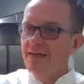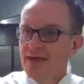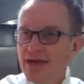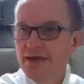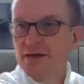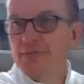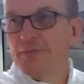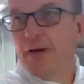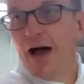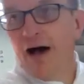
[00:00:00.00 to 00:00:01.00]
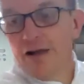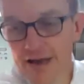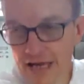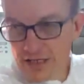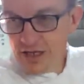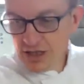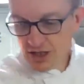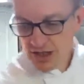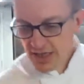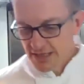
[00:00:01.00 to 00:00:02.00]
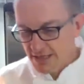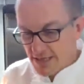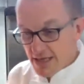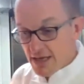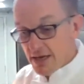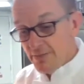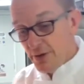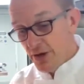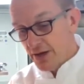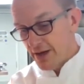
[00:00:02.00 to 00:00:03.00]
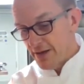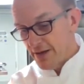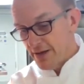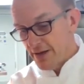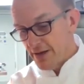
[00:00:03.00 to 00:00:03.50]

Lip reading: And then our next dish is the burger.